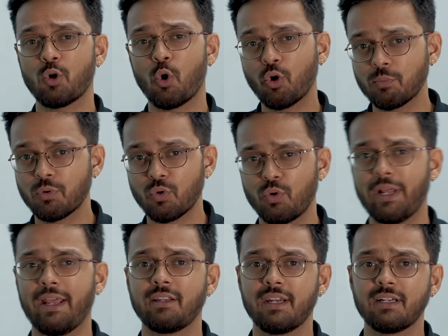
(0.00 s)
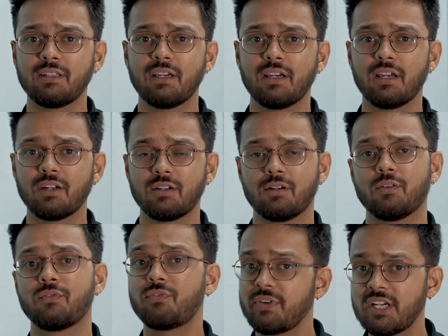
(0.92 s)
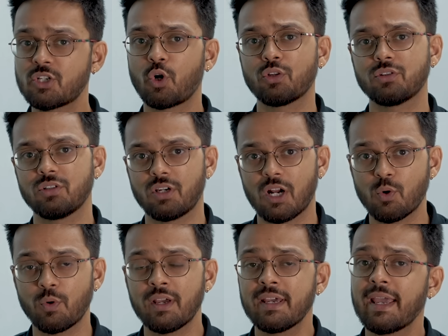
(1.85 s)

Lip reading: on board and get their feet on the ground.